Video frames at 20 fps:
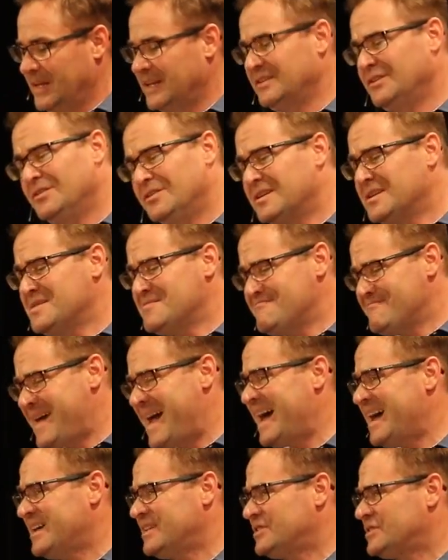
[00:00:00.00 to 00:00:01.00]
And you can
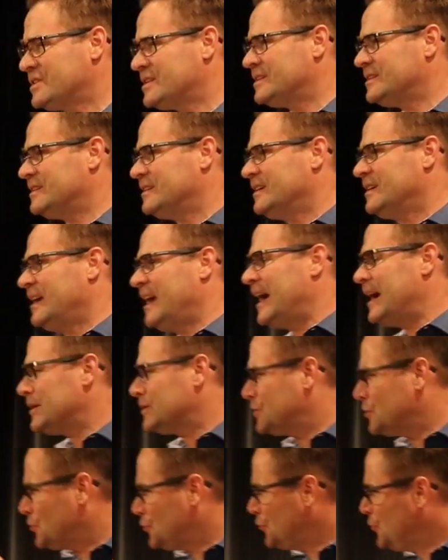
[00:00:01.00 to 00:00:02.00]
imagine
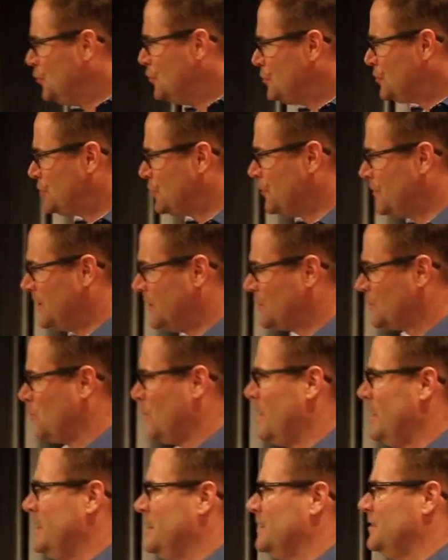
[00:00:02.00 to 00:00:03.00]
how crucial this
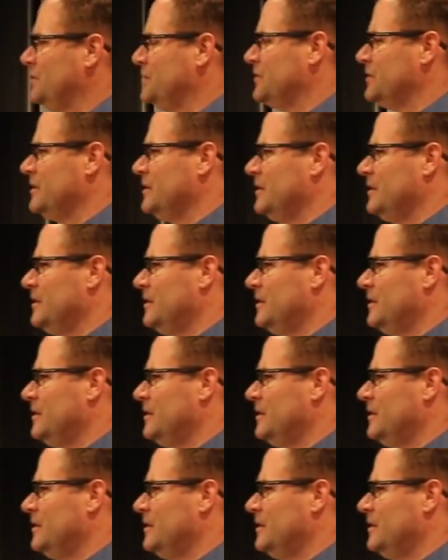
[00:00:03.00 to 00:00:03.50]
was.